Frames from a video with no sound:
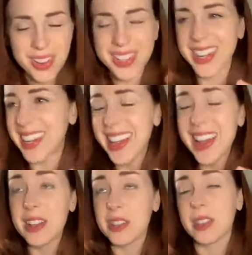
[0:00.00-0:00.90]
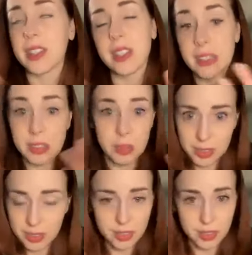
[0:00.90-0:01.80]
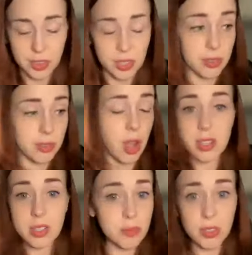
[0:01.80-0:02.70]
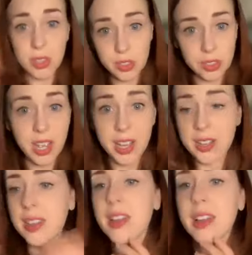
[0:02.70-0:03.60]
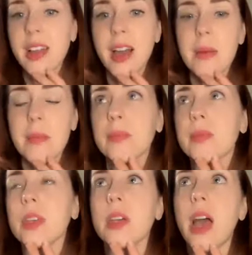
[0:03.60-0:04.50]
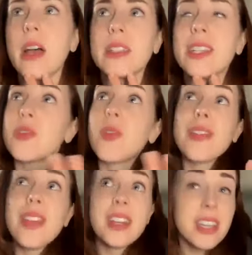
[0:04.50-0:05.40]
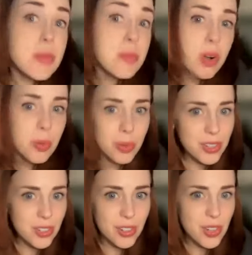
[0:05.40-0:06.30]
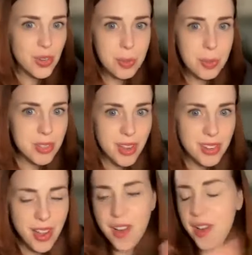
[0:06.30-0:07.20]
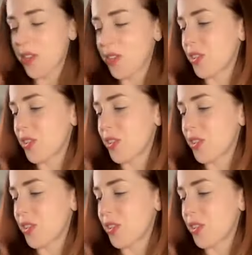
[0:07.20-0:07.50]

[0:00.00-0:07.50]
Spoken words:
And it's like, yeah, that's great. That's really awesome for your dad. Has he tried that chemo where they turn you upside down?